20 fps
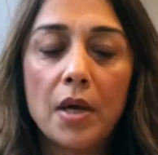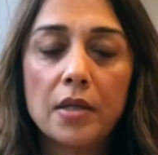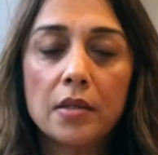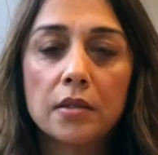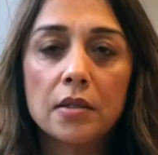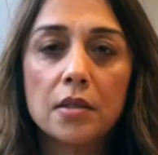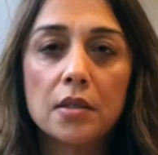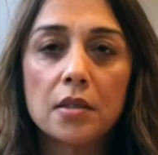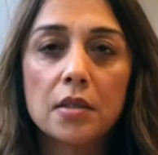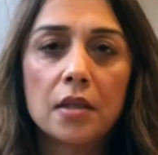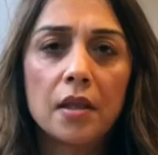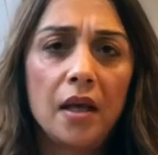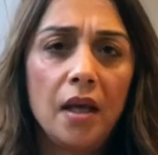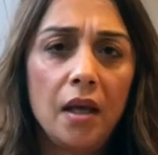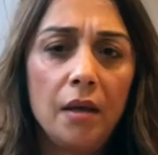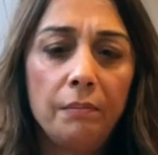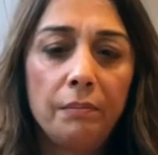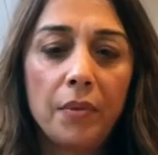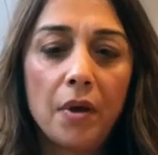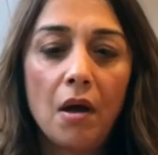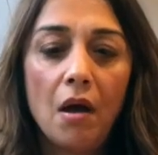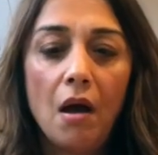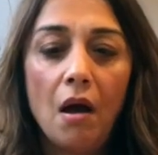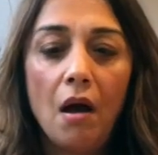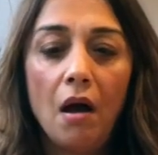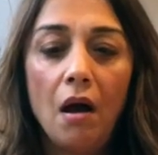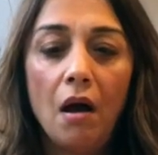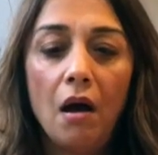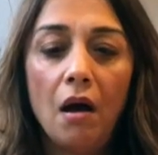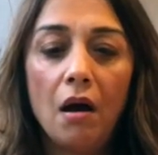restless sleep,
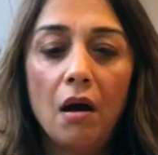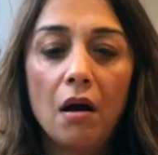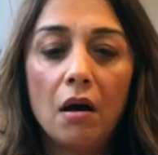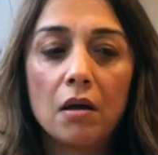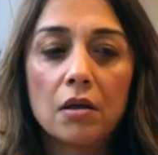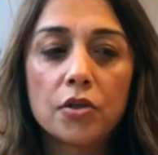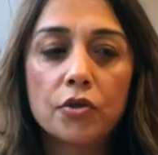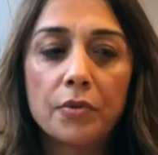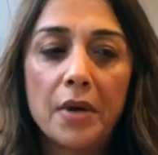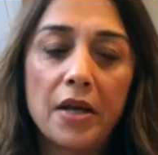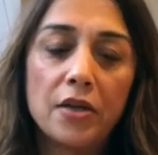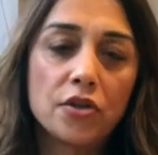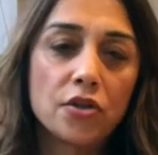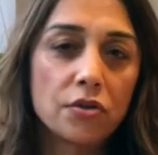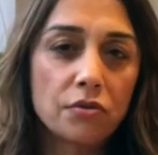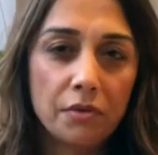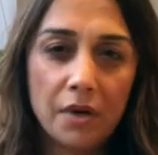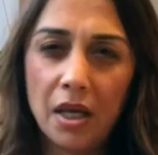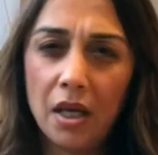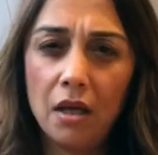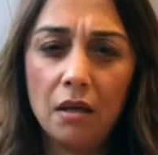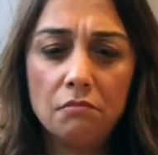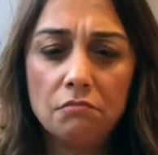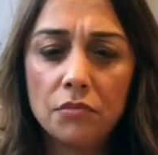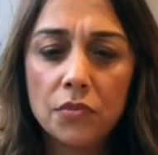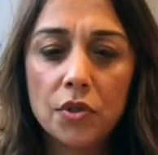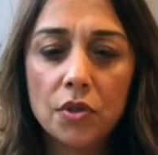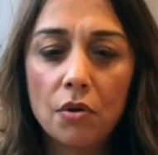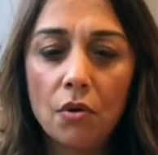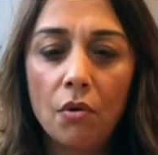strange
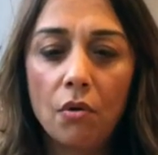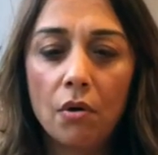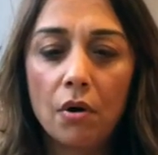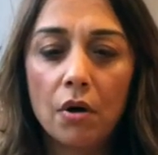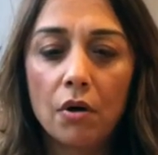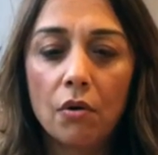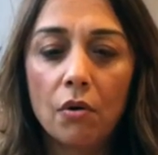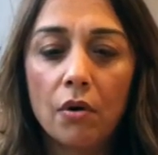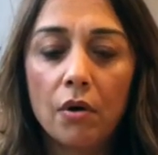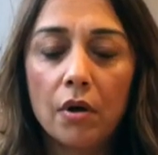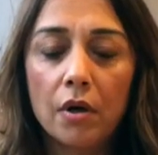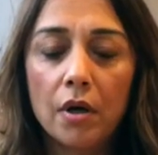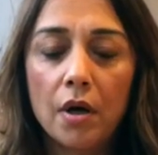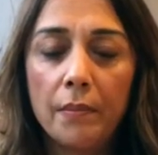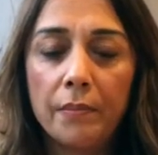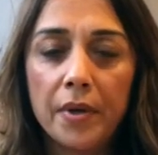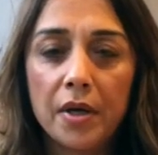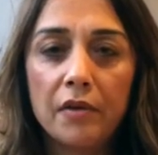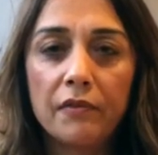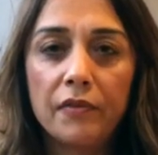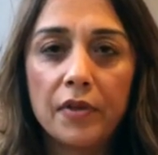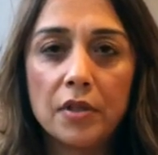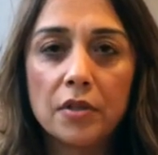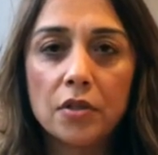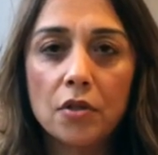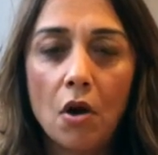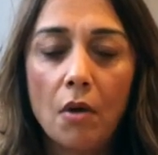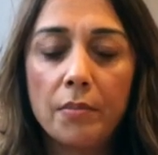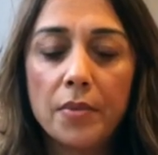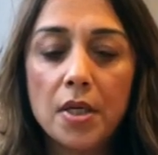dreams, or a bit of
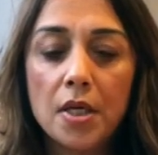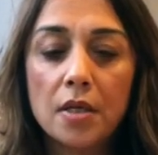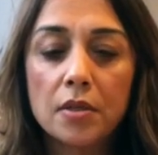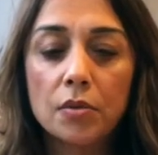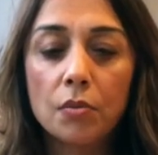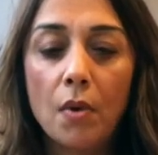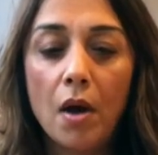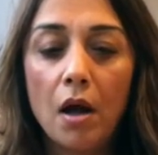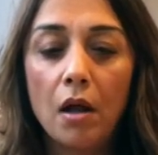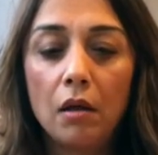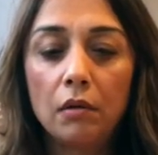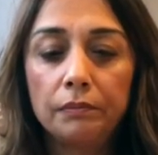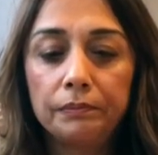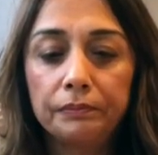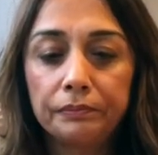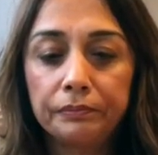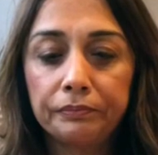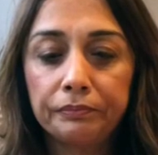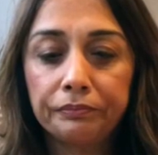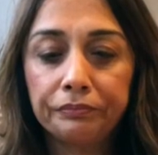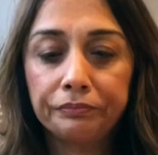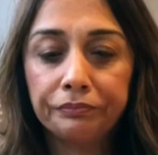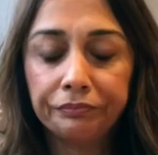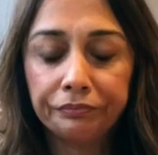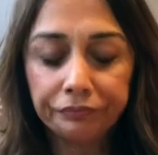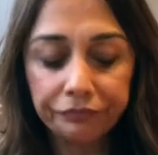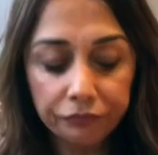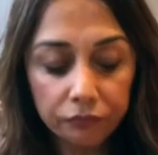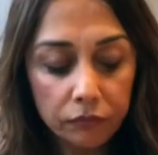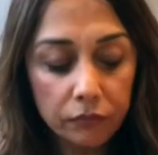insomnia as well.
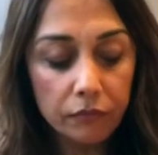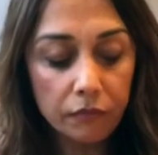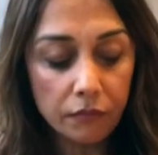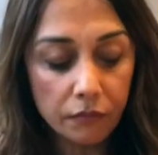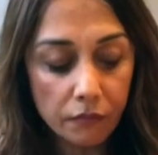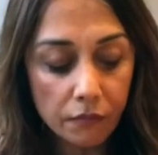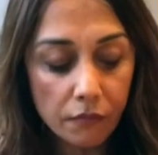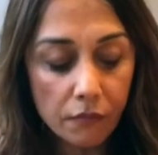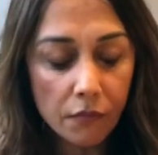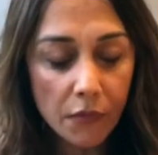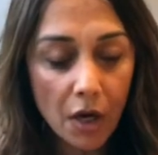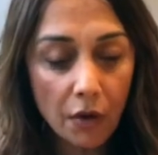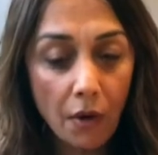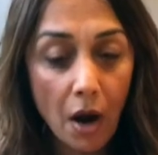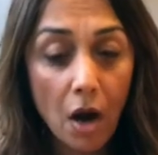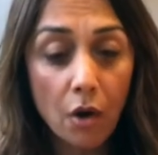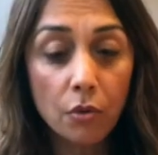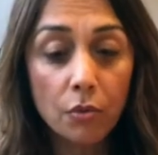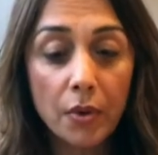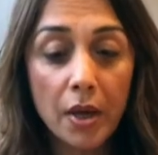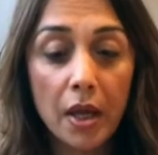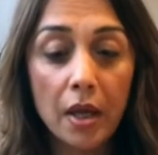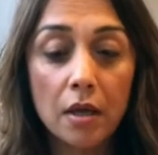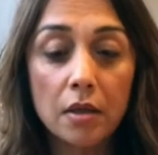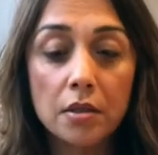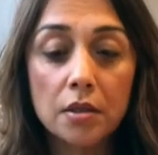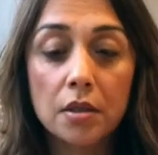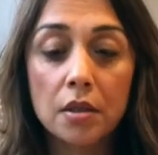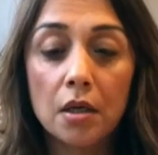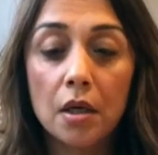Rahu
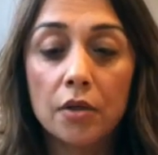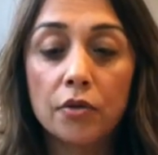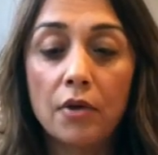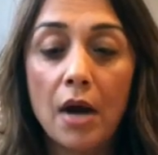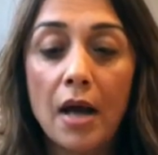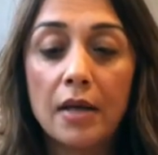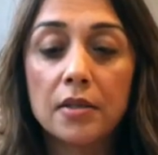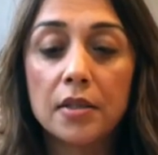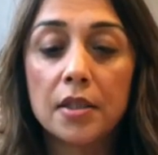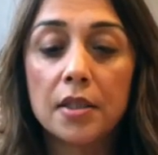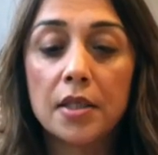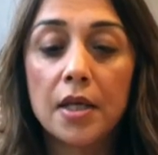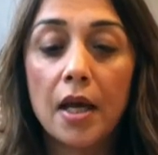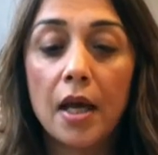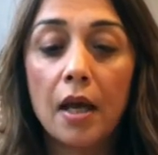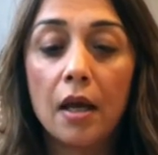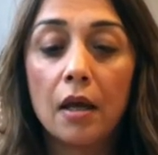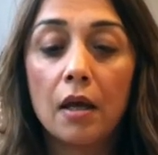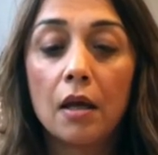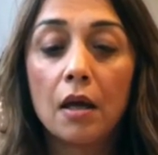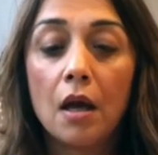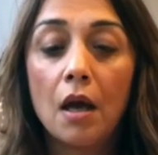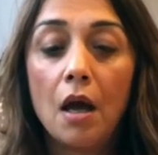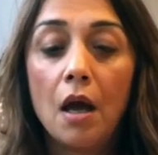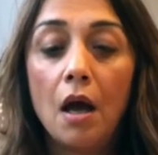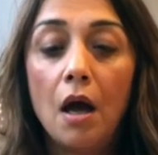is transiting